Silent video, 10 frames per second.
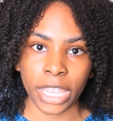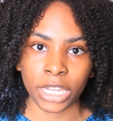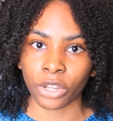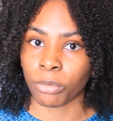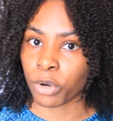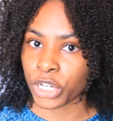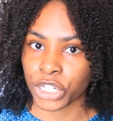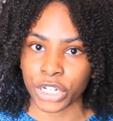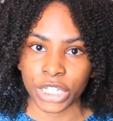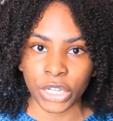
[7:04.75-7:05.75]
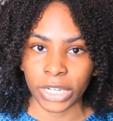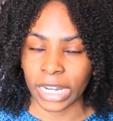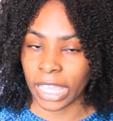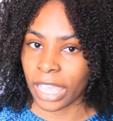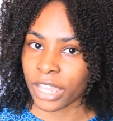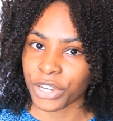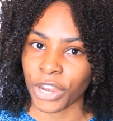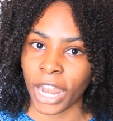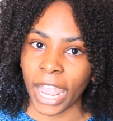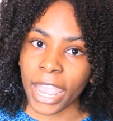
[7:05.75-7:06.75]
and no moisture is going to get into
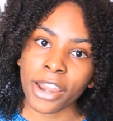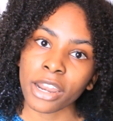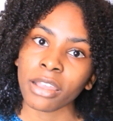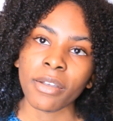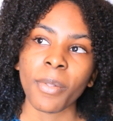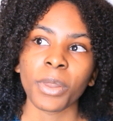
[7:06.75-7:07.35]
your hair,